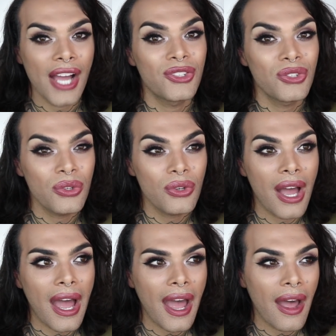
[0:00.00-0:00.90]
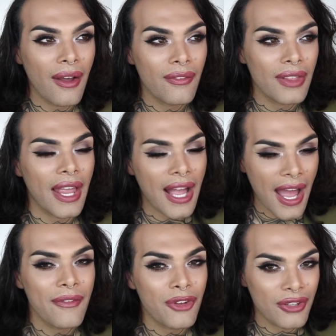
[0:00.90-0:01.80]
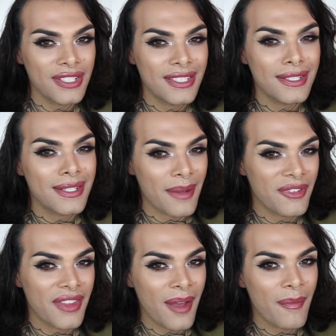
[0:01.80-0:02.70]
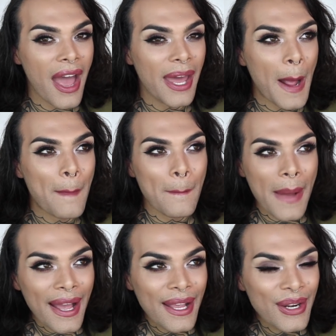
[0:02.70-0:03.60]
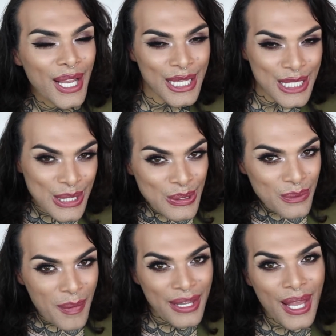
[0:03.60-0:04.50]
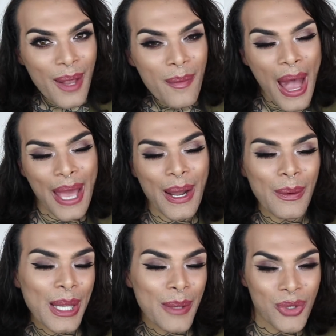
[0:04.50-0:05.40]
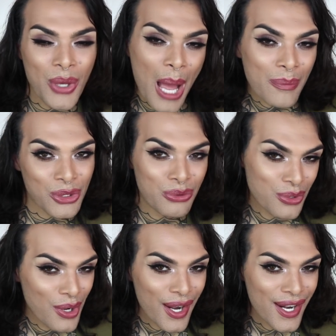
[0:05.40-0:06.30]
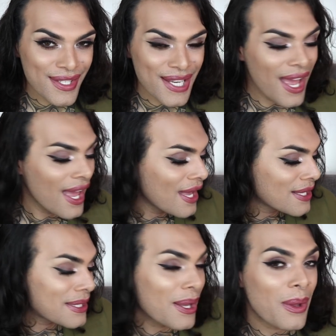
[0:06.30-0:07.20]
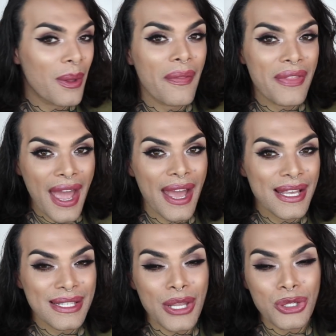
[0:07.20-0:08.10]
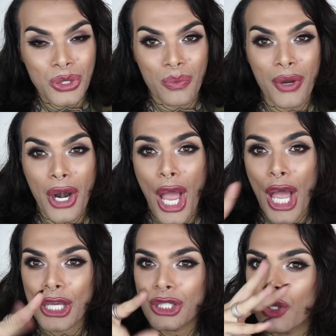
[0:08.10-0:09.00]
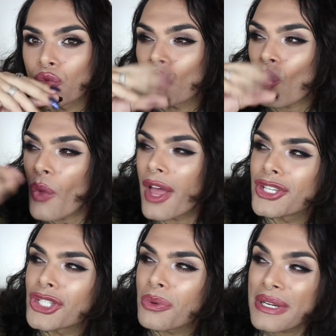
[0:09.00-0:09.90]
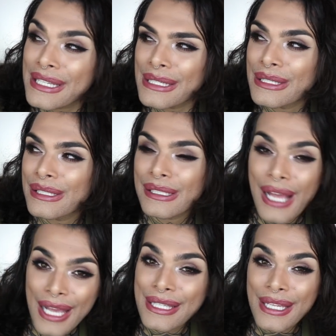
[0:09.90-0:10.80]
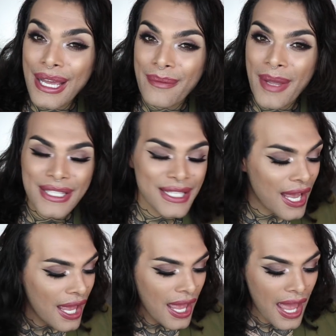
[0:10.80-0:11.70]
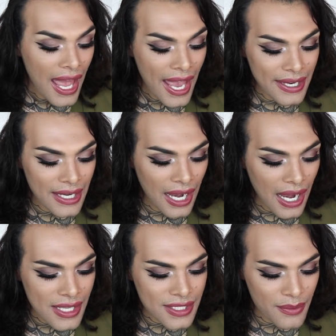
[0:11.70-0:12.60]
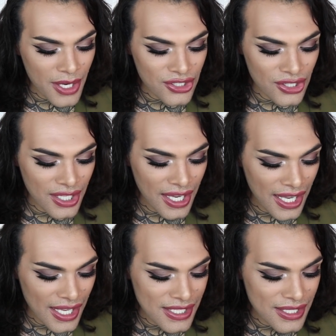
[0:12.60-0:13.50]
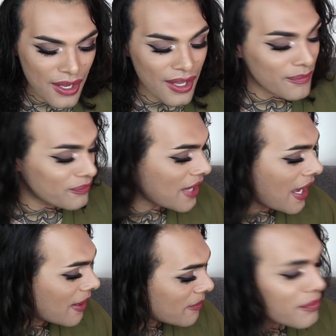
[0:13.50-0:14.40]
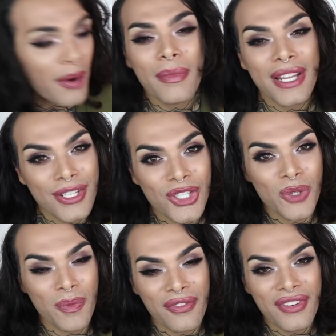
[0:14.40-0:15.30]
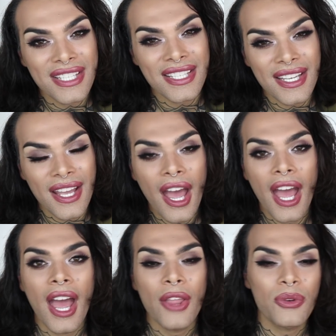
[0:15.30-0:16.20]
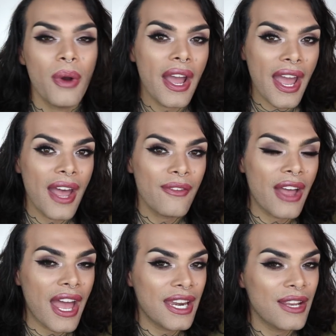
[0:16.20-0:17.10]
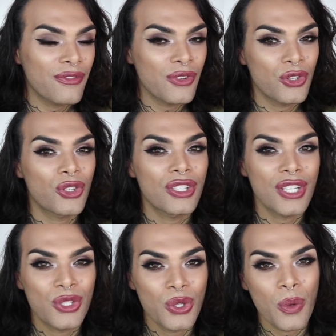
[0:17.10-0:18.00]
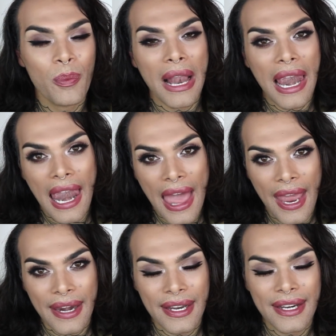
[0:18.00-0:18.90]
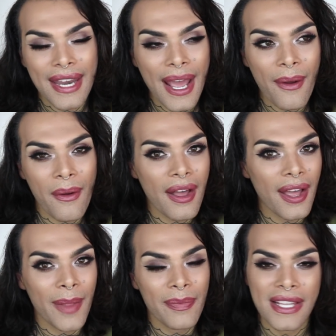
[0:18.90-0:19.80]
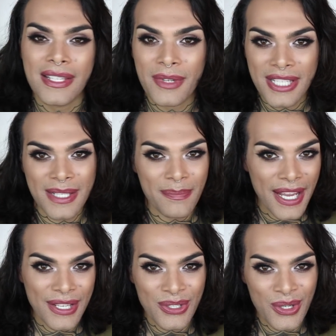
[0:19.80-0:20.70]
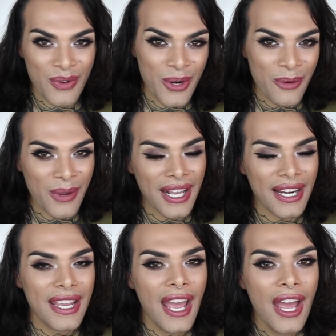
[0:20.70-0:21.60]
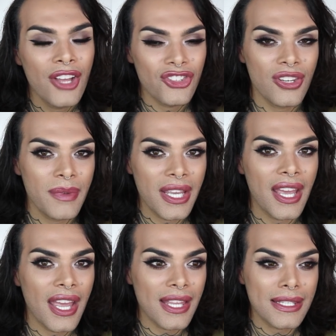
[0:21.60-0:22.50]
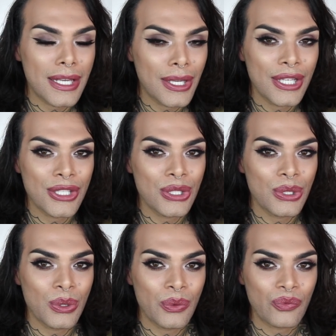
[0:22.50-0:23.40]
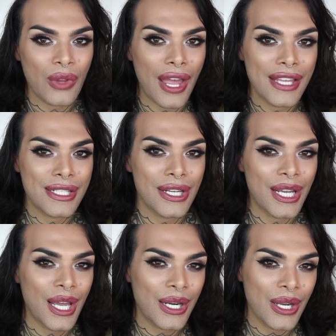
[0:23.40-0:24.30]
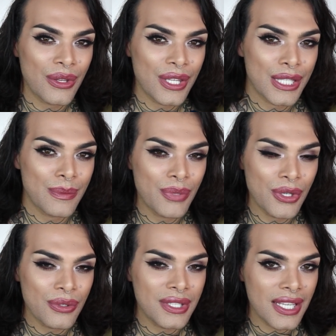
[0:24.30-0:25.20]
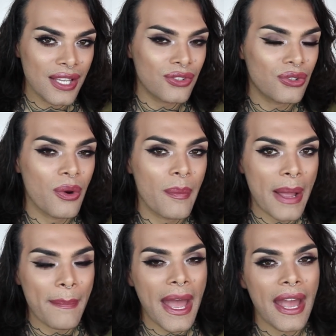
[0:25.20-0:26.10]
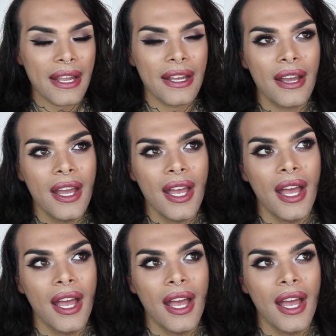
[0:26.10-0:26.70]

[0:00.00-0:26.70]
I do have, like, I have contacted some of them, and I might gonna get tattooed by them, and I'll keep you up to date. So that is super exquisite excitement. And last question is, that probably is super fitting, do I have any future tattoo plan? Now, as I was explaining to you very quickly, Jimmy is gonna do, it's gonna carry on this beauty through my back.